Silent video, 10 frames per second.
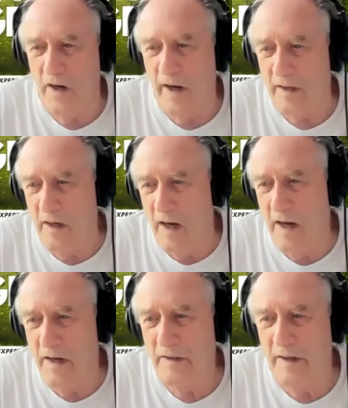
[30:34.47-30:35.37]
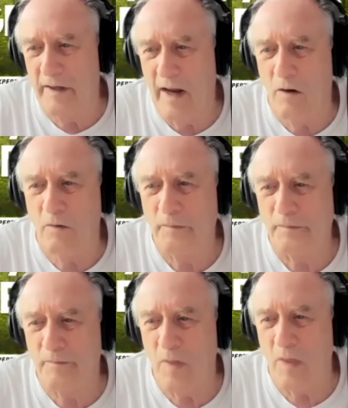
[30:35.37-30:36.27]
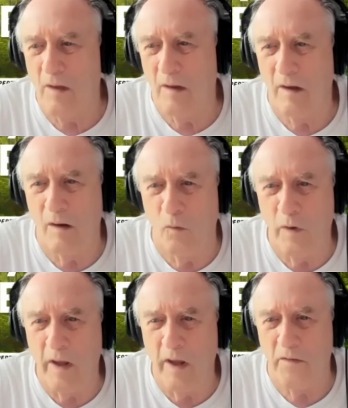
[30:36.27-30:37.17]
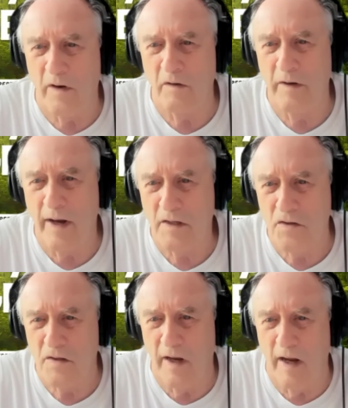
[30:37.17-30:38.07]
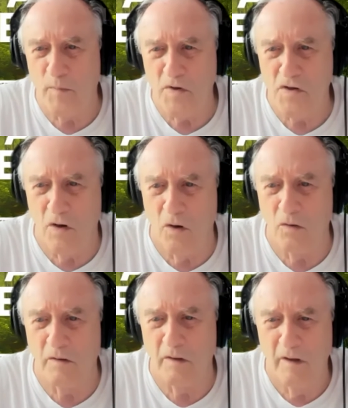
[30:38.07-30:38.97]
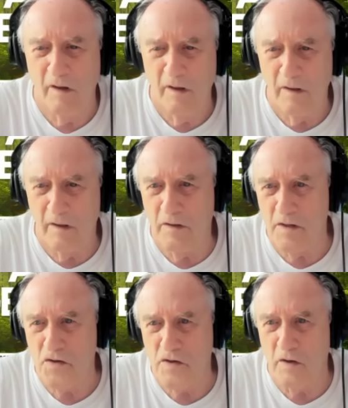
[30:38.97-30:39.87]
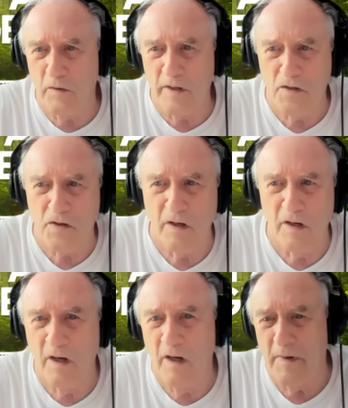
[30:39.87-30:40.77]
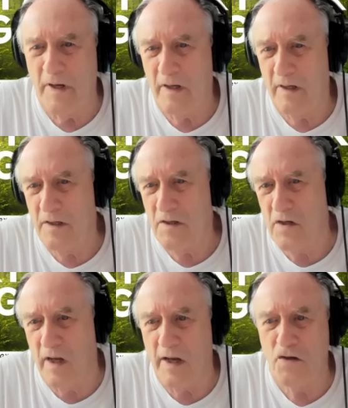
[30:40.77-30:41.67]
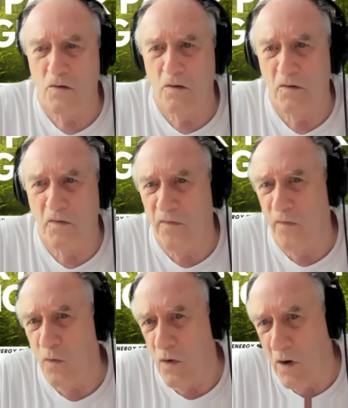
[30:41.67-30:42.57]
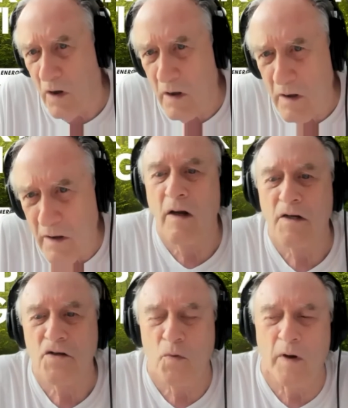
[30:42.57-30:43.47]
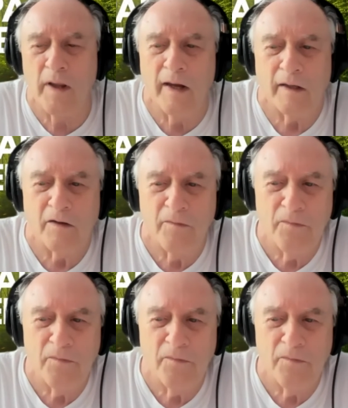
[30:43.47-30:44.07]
Jack. Now we have our next episode in this series scheduled for August 28th.